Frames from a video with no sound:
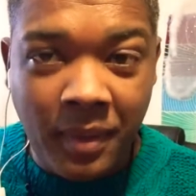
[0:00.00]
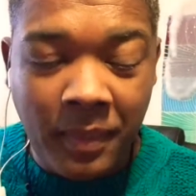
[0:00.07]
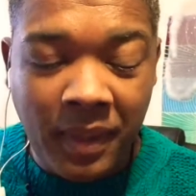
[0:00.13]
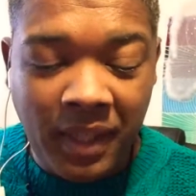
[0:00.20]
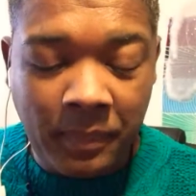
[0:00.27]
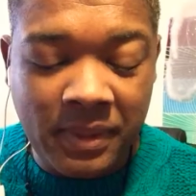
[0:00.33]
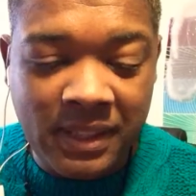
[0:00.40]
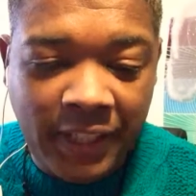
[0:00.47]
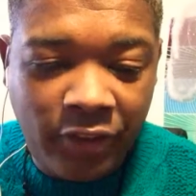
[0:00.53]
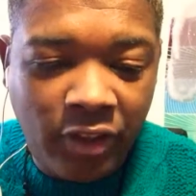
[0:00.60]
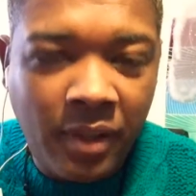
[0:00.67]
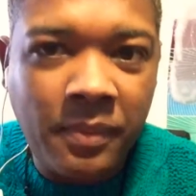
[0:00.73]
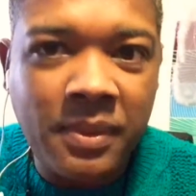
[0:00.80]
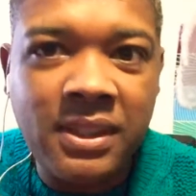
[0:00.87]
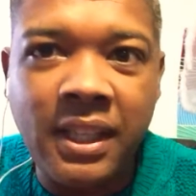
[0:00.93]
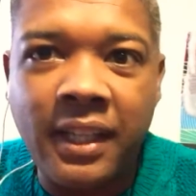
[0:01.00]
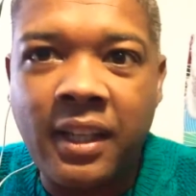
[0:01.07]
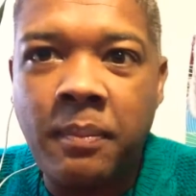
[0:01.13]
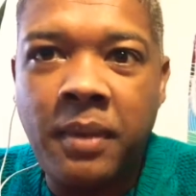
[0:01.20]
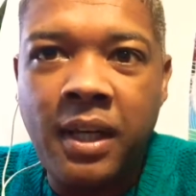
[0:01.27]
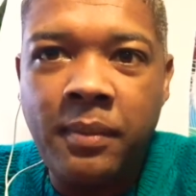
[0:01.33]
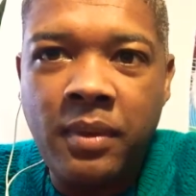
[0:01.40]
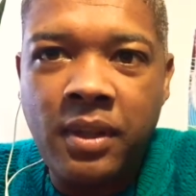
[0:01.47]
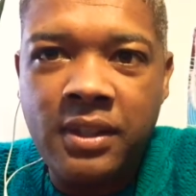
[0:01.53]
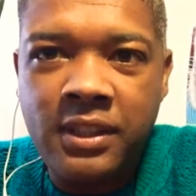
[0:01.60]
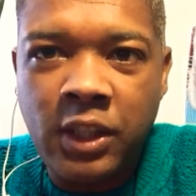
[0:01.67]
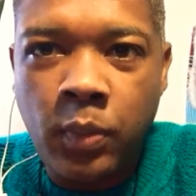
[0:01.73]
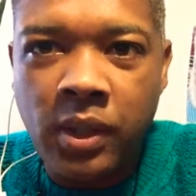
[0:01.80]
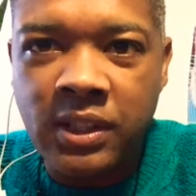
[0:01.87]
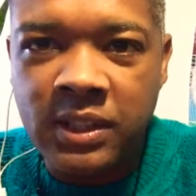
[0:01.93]
My name is Adrian, I'm a psychic medium,
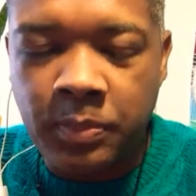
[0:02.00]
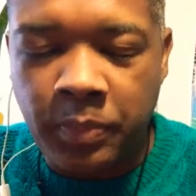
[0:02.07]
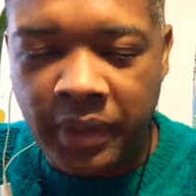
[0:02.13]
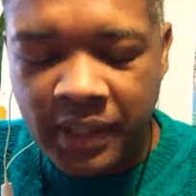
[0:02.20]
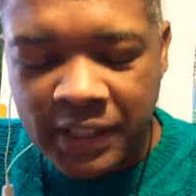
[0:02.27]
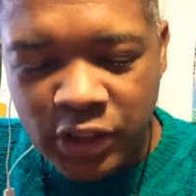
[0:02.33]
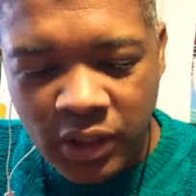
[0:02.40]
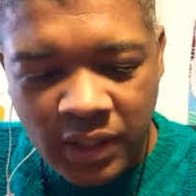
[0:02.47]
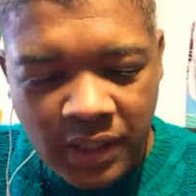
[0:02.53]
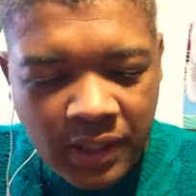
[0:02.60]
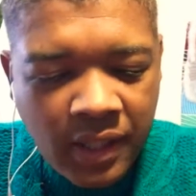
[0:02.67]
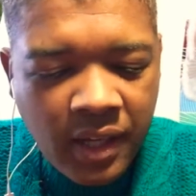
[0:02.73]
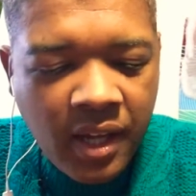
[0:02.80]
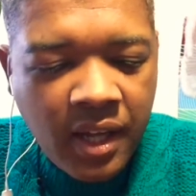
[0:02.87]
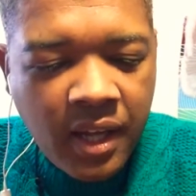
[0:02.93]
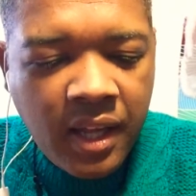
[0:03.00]
holistic wellness practitioner,